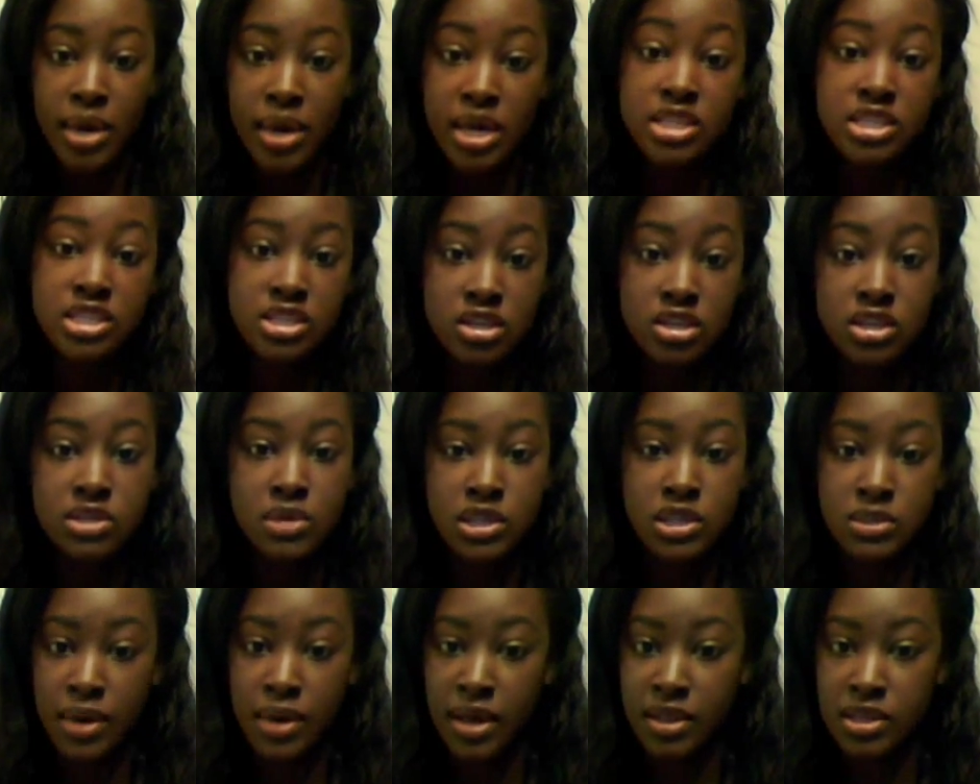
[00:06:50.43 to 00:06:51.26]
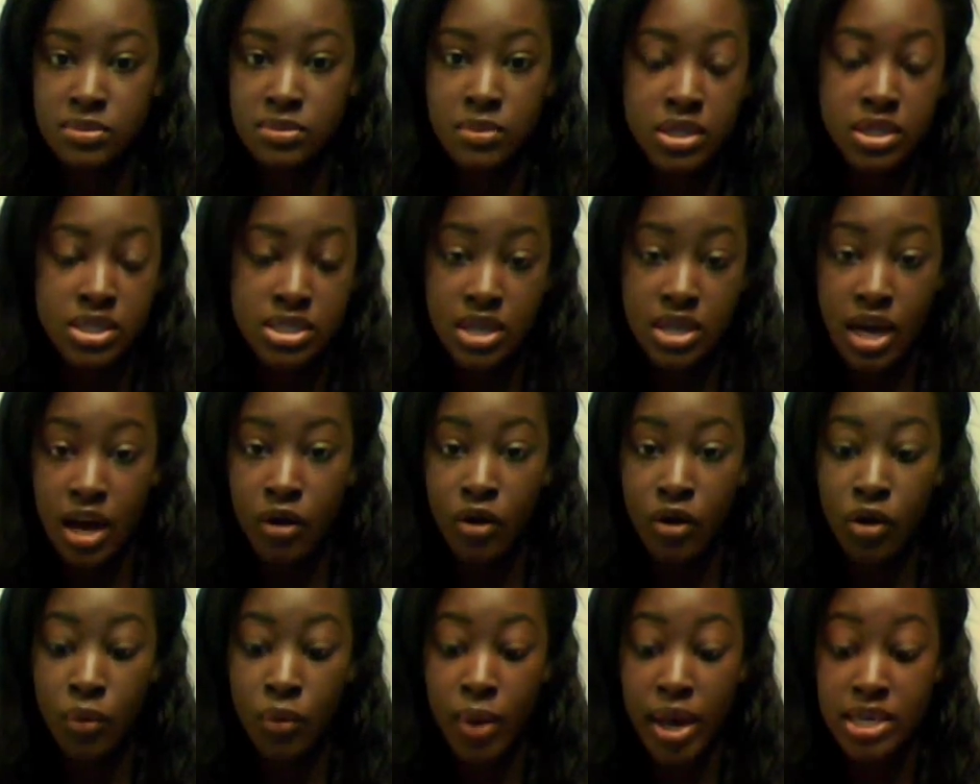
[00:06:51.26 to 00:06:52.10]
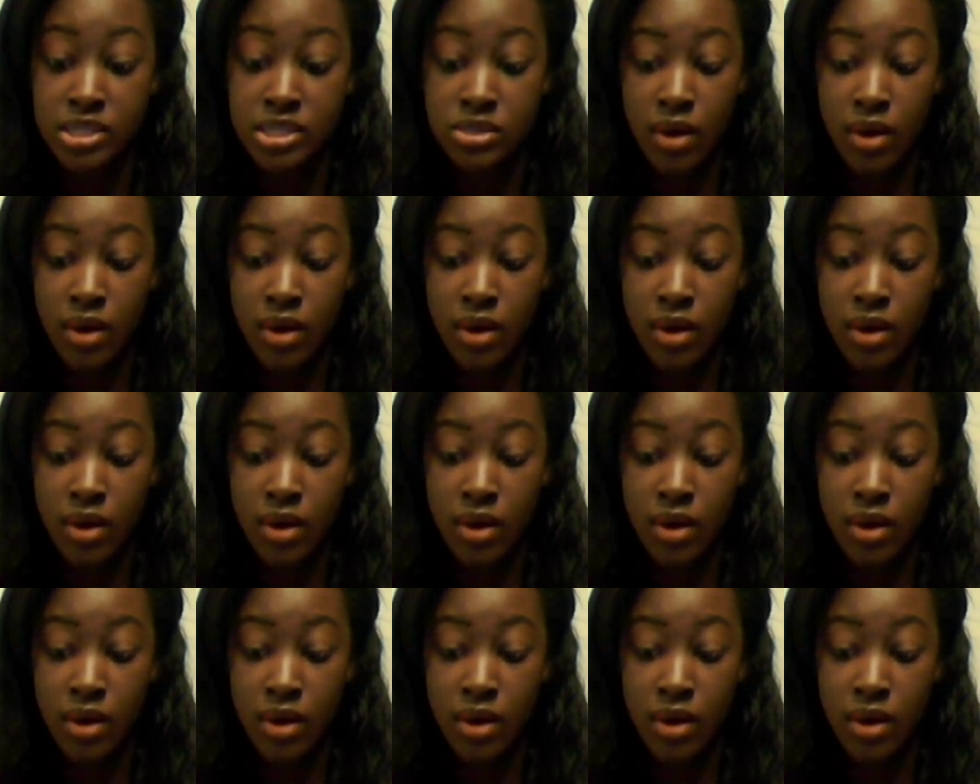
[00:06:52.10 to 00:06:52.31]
it still smells bad. The smell does not go away.